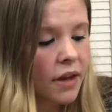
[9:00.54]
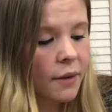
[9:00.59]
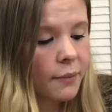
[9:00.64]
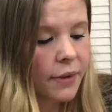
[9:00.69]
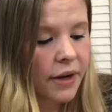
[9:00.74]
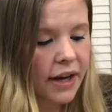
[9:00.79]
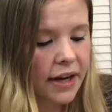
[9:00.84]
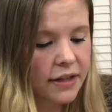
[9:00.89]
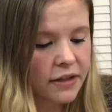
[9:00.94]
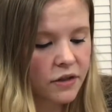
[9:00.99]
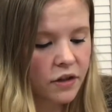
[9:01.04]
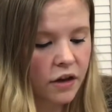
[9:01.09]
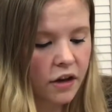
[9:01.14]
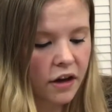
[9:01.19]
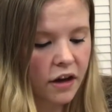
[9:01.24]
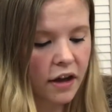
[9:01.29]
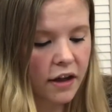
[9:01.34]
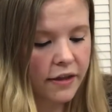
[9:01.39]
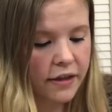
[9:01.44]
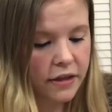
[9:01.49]
But I
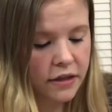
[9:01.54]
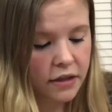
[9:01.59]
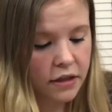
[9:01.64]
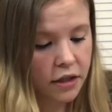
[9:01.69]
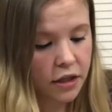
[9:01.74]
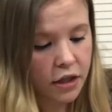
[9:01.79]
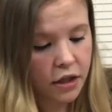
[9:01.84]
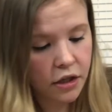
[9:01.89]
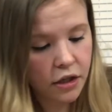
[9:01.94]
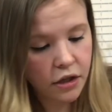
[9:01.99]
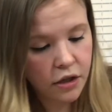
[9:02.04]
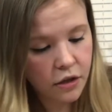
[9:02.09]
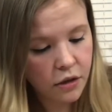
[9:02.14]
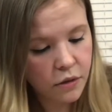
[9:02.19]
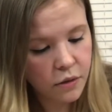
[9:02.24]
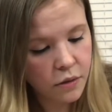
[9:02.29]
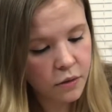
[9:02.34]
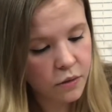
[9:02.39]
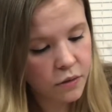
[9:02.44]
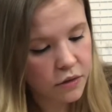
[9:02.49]
saw this
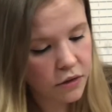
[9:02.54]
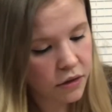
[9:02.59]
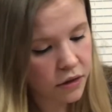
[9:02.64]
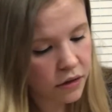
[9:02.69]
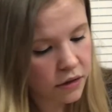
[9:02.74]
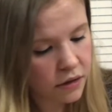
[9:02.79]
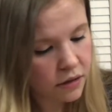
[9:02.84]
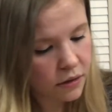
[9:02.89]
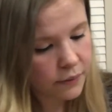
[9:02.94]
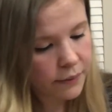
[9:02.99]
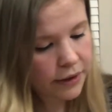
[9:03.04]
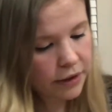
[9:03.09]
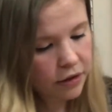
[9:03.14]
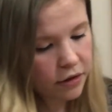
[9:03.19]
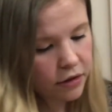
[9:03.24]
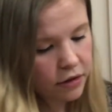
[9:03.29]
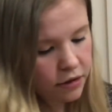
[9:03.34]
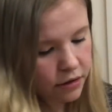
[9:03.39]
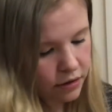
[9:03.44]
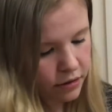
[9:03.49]
huge, oh
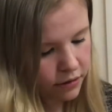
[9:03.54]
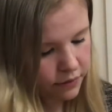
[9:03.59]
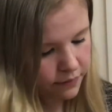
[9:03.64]
my gosh.